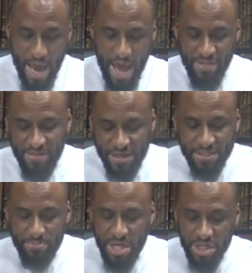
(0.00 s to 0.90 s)
And
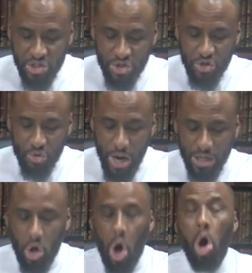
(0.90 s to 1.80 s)
this means to
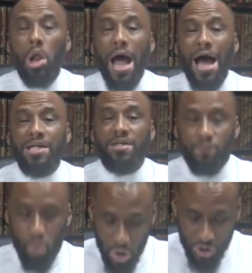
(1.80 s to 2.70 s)
direct all acts
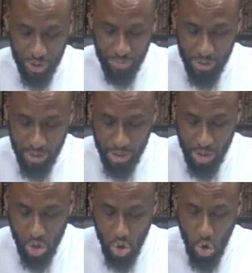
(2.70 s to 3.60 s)
of worship,
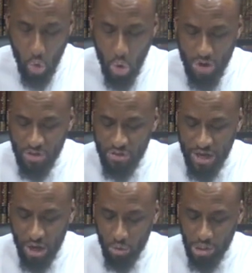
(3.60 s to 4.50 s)
whether
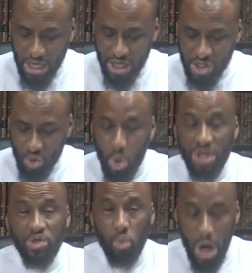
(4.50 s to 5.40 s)
they are related to
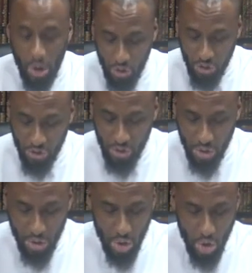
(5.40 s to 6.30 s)
one's wealth
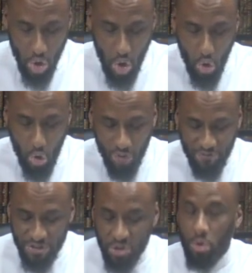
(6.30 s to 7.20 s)
or
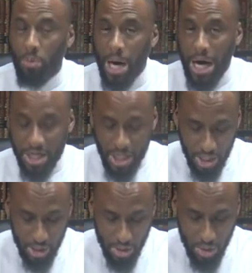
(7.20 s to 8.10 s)
physical body,